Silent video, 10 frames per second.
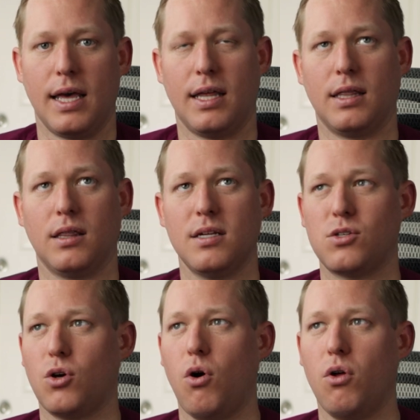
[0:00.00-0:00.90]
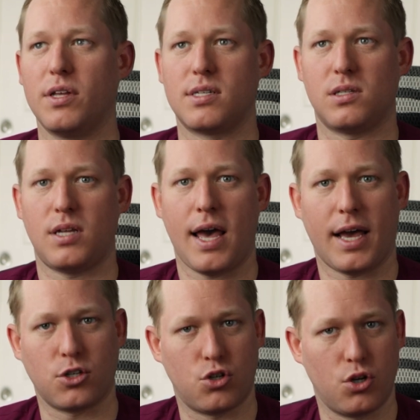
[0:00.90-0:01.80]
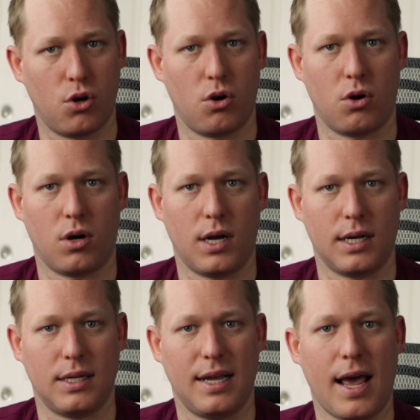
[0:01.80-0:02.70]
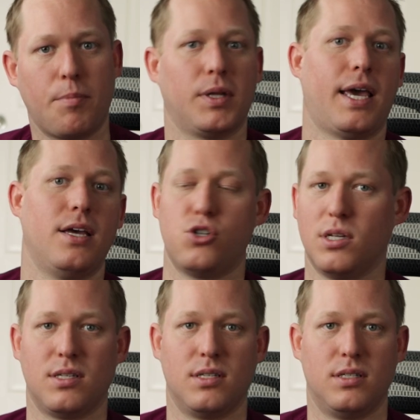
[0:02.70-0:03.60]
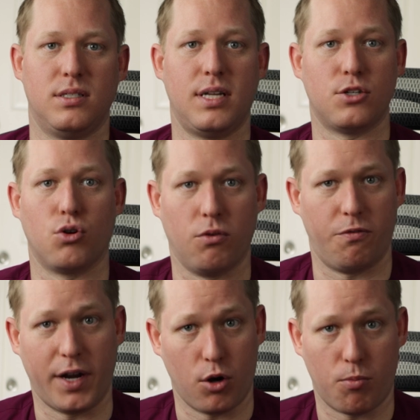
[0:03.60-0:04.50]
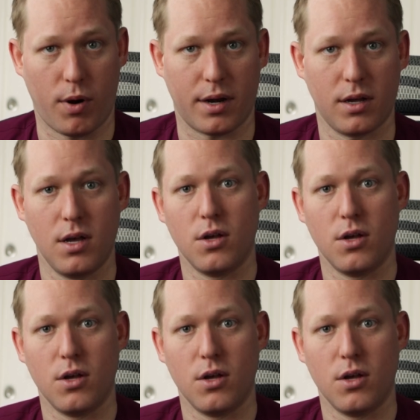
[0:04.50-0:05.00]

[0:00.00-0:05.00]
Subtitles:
And let's call this texture an application's digital fingerprint.